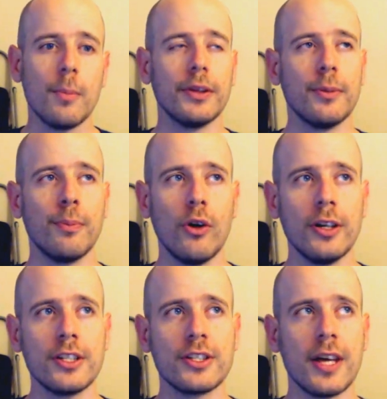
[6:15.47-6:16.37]
but the
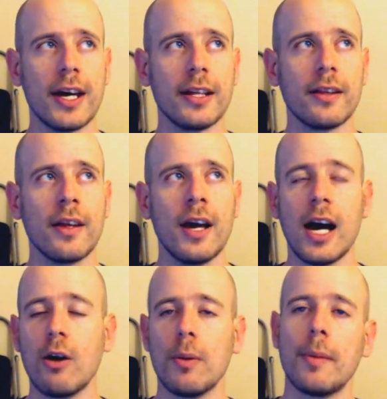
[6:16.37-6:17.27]
point is that
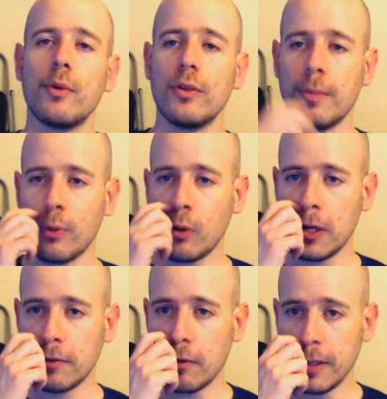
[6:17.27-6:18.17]
I remember the
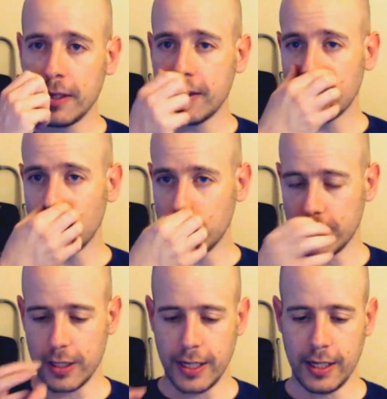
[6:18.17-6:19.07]
point for me that
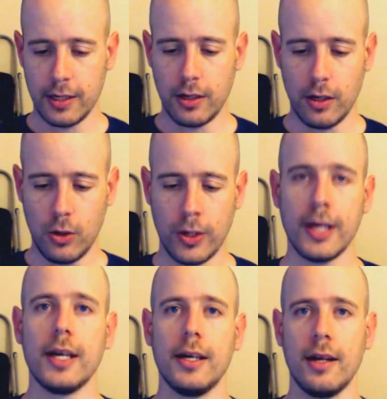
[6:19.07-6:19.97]
was like,
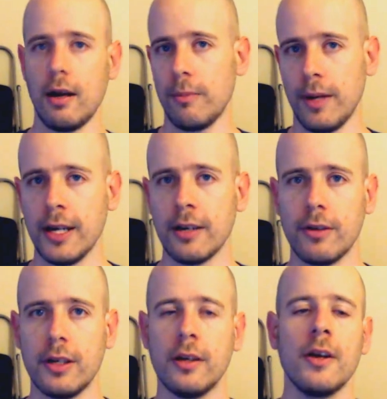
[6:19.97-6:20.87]
okay, now I'm
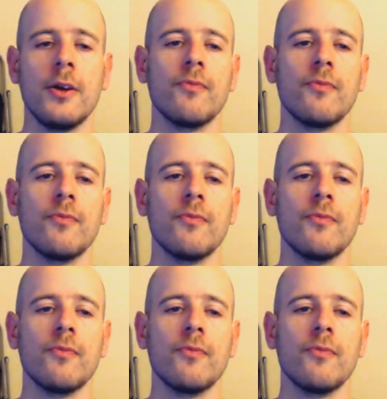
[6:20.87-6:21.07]
angry,